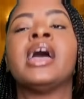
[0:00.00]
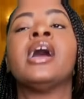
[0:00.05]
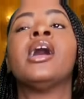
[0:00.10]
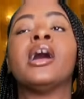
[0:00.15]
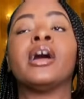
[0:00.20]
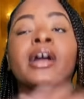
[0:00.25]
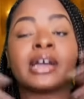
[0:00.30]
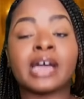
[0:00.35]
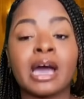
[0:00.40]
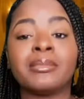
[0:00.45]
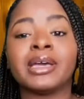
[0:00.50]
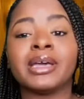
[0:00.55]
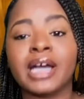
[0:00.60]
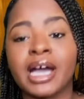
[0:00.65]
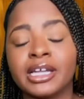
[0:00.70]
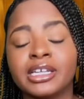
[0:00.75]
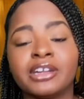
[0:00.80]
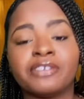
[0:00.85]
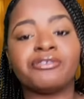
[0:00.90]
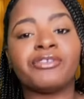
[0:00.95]
or uh, coming
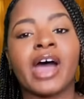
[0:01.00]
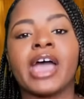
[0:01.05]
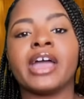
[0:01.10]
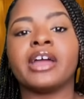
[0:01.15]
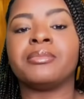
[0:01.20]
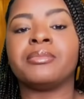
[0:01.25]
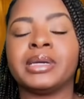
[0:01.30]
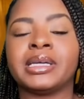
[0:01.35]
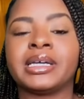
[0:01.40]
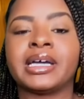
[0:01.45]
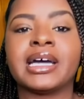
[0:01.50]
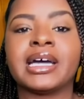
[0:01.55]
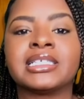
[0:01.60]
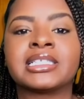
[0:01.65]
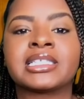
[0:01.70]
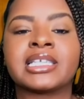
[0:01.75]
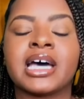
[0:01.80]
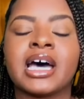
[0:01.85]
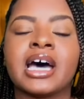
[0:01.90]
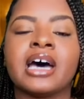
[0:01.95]
under fire because
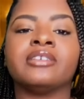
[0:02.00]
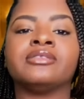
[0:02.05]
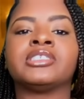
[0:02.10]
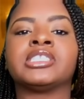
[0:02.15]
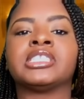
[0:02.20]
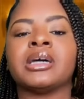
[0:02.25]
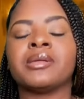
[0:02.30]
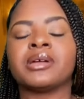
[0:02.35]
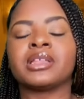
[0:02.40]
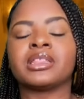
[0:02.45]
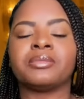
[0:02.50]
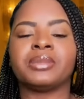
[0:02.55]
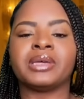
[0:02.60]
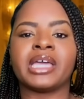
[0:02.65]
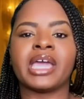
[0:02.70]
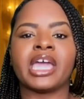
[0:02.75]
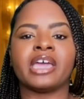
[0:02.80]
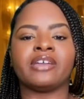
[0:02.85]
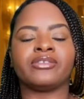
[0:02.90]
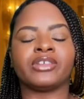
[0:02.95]
of some of the
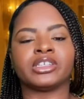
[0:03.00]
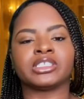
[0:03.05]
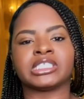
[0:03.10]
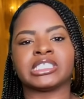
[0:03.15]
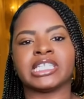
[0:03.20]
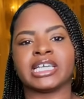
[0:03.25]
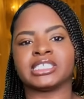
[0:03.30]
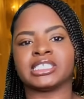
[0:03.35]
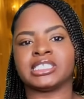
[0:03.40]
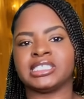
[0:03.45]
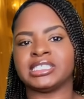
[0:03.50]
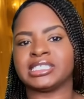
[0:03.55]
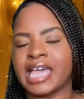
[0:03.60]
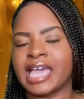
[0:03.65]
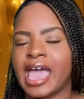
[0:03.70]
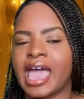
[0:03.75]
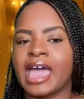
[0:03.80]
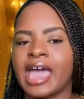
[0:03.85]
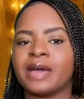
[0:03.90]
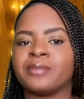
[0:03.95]
behaviors that she's
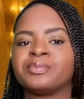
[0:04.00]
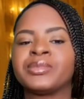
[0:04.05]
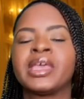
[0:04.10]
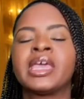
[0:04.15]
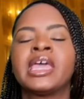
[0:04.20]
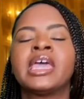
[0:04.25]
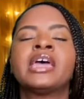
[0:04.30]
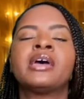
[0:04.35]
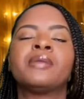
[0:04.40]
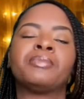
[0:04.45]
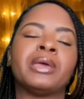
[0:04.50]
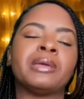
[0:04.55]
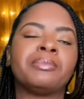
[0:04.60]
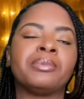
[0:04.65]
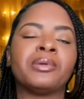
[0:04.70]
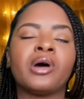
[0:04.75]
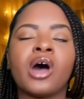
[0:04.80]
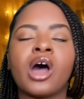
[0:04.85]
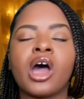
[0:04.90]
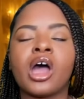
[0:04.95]
had.
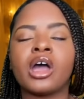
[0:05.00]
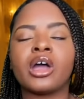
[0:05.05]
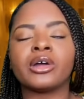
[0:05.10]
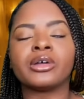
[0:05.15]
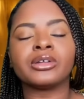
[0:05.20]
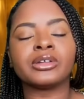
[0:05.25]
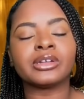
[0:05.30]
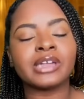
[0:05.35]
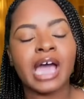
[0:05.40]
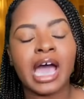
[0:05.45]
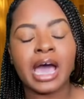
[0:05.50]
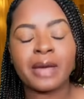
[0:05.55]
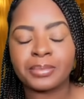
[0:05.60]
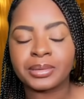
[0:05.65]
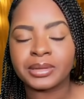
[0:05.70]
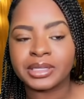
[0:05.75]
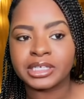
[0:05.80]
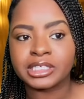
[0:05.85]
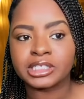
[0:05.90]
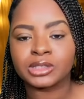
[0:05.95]
People are not
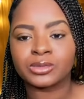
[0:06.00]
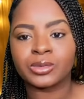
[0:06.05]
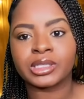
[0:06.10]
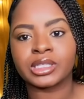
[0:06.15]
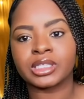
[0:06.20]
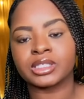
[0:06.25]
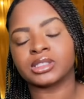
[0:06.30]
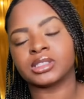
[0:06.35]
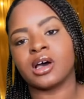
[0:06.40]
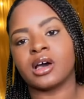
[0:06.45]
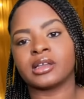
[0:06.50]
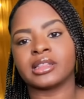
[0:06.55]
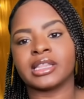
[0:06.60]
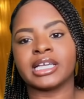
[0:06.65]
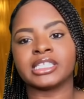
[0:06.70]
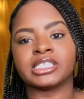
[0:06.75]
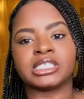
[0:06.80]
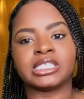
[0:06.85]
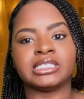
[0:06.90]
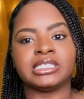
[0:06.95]
pleased with a song
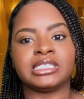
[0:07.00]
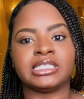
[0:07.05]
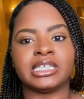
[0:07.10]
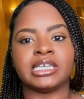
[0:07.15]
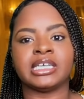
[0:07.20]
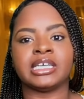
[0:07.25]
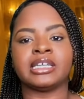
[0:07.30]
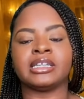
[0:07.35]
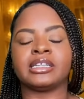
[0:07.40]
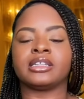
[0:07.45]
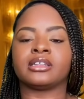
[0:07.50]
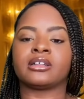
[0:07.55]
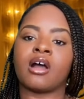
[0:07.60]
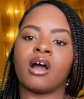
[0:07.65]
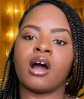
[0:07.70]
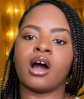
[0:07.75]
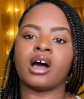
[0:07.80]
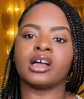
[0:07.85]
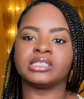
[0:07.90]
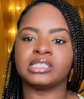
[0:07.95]
that she did
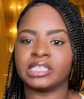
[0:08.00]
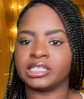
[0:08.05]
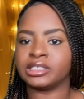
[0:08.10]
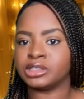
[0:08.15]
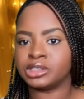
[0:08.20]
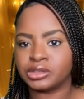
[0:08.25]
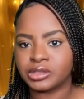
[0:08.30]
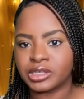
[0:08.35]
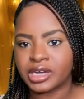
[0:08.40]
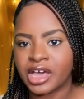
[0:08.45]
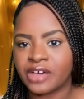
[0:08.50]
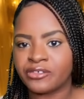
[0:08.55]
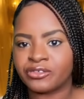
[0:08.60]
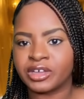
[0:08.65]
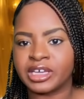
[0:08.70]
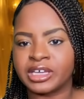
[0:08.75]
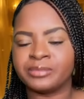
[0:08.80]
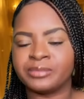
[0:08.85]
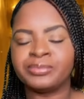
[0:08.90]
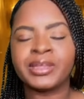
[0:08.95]
called Didn't Do
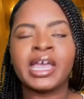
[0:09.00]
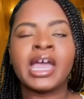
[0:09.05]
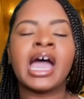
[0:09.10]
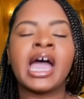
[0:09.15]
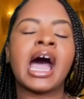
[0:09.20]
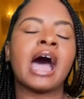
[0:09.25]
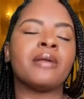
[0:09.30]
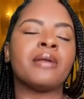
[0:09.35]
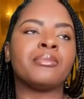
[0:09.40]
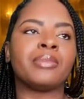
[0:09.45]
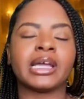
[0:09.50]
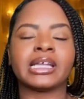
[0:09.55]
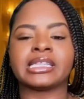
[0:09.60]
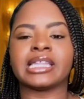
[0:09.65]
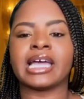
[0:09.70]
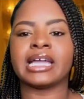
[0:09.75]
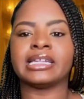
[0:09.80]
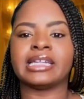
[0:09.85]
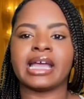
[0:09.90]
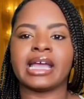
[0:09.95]
Nothing. I break
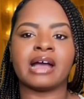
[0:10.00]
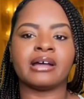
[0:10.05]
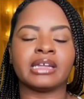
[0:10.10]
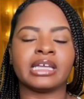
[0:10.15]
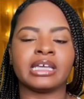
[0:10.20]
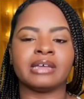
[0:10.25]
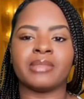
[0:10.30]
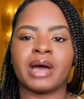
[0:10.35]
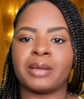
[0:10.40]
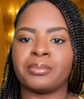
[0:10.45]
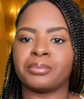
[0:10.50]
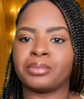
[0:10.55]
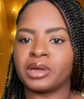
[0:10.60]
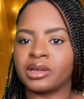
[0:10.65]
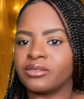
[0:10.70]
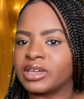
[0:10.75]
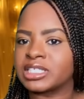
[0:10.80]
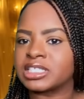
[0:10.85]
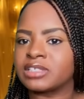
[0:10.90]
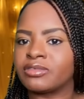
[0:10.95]
that down in my
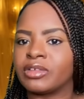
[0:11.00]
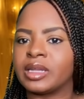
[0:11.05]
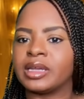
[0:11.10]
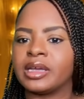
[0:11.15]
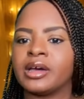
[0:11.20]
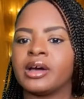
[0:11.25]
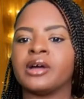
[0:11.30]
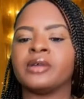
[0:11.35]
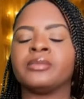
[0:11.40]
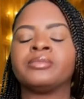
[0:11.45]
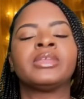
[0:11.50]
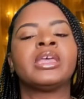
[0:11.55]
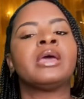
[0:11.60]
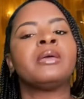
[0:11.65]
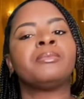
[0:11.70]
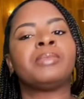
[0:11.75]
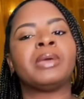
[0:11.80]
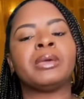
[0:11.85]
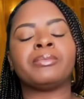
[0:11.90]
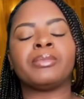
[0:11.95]
previous video
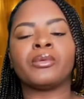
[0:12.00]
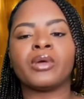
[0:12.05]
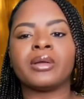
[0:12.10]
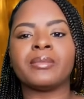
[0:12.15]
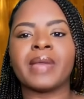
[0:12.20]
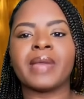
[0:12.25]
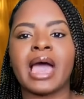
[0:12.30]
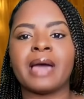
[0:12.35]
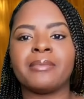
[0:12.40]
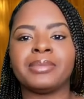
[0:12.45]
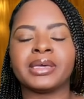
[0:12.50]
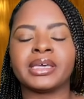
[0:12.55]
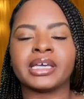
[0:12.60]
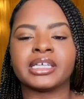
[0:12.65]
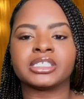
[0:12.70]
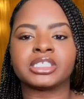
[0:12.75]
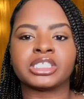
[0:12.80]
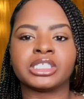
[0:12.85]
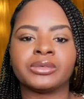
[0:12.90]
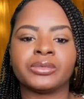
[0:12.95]
people were mad
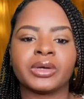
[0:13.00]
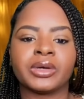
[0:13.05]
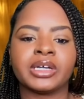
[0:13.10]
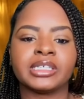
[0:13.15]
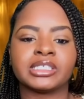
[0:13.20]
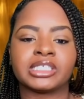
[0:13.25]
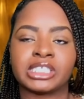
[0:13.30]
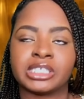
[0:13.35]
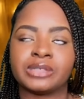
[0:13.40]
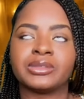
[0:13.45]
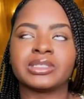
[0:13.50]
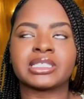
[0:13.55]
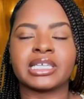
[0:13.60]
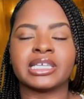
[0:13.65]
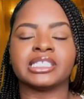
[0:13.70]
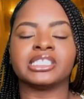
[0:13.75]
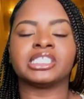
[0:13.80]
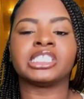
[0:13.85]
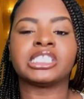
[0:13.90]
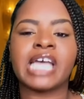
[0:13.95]
because she were she was
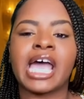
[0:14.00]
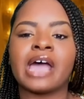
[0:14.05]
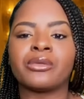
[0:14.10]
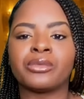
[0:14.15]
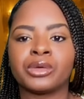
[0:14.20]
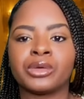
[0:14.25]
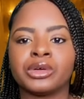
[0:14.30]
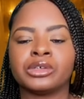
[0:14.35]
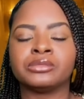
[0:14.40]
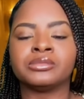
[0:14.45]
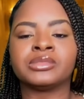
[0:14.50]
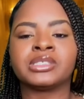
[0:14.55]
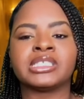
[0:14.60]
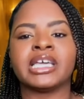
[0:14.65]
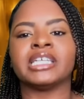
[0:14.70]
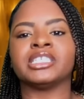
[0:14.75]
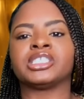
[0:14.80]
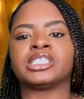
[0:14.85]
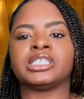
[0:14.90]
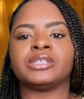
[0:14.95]
in chat rooms
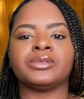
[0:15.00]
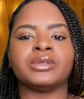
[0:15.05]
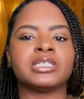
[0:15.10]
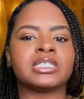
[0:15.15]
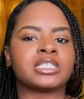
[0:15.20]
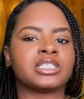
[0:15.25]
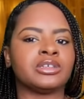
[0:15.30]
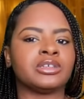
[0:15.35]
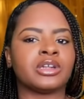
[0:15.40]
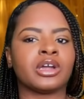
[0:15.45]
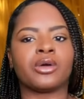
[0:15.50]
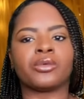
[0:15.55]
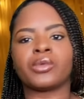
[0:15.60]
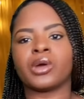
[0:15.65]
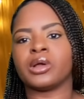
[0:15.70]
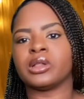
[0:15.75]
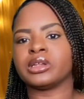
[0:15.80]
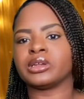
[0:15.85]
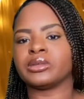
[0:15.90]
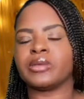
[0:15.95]
and she was you know
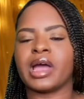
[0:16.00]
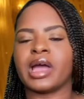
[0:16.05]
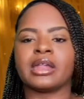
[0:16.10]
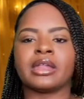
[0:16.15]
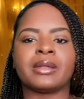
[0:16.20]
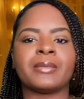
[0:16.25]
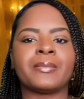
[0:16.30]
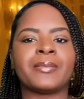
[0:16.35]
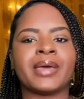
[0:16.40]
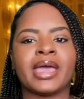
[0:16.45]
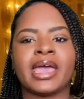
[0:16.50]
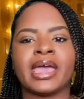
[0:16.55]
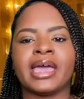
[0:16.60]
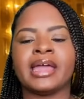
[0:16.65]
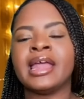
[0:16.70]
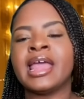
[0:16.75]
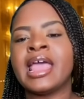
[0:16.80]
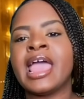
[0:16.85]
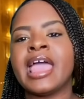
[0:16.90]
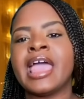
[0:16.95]
rolling around in the bed
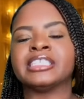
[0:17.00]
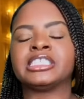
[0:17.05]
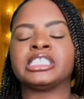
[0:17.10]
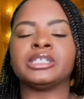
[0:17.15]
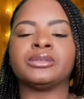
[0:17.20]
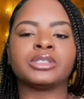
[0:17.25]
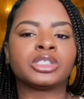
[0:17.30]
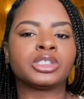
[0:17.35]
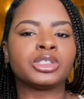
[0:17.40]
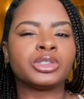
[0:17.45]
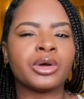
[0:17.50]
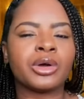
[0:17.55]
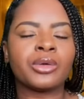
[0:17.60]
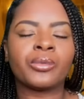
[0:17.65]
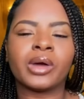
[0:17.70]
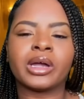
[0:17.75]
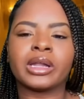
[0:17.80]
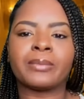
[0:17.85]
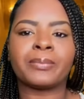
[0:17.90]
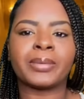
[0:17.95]
and she was doing
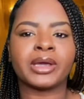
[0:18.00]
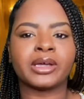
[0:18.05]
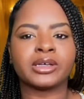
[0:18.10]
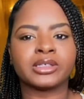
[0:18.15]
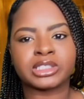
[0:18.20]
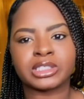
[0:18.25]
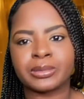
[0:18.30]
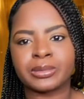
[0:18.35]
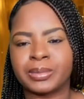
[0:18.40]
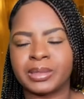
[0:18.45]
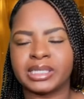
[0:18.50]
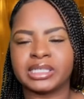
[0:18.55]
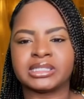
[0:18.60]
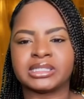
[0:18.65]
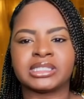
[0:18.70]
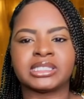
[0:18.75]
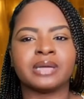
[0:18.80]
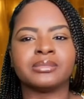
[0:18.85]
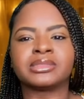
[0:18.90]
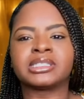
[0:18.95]
what appeared to be
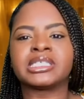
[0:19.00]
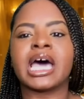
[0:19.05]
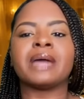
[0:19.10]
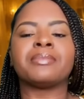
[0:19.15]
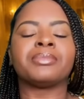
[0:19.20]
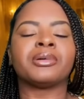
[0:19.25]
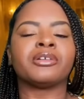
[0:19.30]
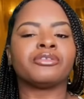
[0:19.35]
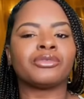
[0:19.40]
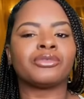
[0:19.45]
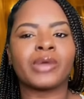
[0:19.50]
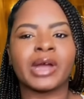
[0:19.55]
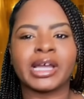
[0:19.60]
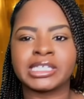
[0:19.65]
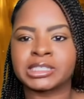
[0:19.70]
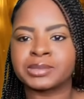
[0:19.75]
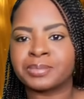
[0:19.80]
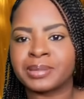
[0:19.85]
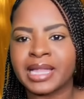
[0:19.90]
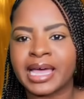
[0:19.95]
some type of
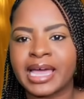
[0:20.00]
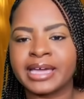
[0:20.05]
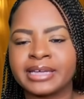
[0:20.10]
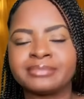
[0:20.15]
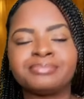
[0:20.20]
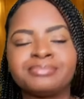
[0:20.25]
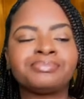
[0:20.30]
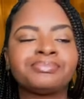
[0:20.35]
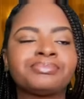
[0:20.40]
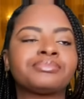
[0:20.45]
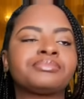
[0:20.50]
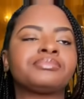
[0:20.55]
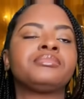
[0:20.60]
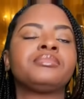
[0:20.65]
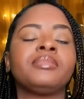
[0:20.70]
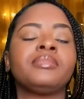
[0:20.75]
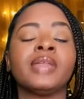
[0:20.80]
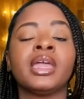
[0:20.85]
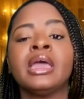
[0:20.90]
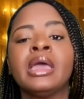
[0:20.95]
race play
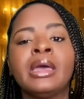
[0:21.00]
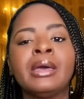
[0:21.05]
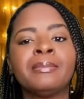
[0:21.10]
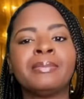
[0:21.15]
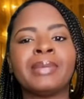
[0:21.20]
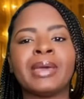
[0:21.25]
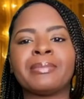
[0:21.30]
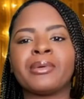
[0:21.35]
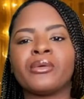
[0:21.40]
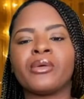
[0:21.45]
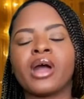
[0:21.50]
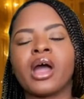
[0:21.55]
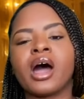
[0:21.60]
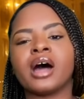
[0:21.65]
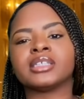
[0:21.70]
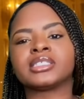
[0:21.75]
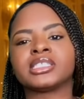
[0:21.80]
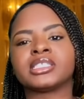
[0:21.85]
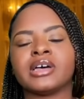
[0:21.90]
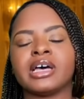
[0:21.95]
People were
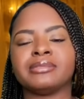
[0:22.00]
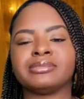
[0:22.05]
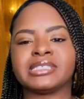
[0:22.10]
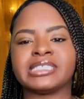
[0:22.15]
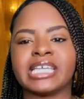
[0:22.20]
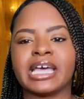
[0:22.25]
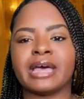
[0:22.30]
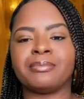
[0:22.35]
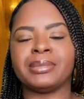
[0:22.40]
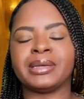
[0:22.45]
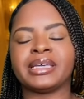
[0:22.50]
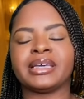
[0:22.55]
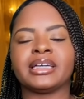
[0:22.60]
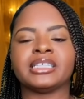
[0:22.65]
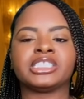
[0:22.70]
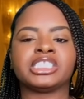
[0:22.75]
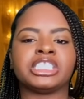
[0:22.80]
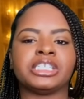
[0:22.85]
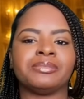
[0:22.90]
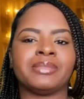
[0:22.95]
also upset
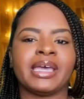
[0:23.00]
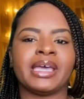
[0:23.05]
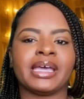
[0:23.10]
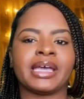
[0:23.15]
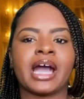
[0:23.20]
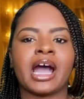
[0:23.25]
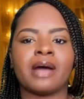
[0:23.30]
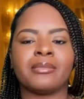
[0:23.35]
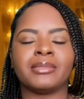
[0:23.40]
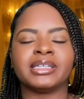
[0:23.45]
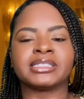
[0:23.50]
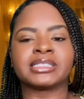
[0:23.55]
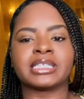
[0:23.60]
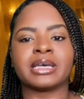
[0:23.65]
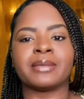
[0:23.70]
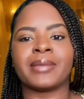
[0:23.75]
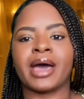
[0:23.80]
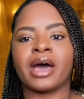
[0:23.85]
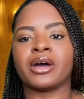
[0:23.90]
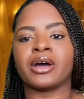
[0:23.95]
because she made comments
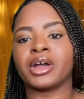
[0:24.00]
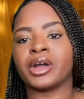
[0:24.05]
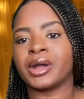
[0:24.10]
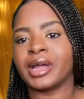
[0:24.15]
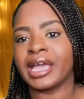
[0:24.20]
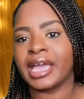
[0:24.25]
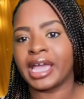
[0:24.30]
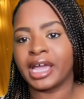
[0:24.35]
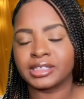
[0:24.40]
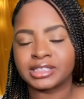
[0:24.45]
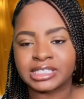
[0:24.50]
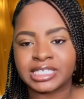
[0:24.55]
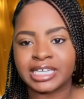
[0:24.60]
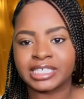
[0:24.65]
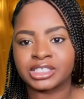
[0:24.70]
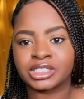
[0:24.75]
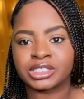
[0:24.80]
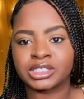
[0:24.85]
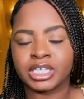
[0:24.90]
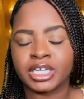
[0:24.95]
about her hair
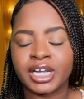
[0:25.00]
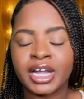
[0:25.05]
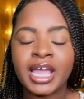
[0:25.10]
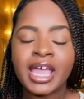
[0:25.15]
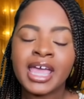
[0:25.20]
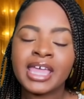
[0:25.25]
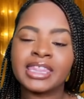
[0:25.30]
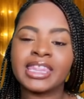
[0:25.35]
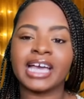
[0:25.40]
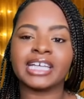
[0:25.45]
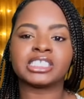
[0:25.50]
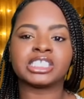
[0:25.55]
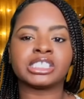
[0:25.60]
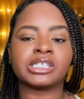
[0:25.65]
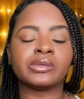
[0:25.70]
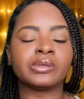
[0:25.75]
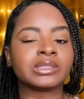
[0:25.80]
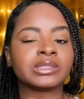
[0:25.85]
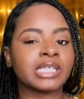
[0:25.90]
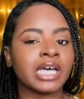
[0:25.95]
texture, that she
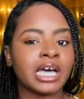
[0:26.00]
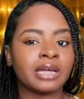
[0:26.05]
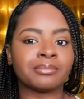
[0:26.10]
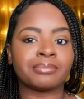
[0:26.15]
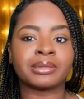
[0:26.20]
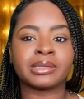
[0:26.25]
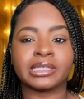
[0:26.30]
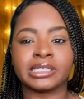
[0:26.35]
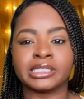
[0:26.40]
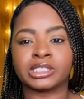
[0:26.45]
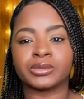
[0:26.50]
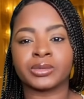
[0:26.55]
was unpleased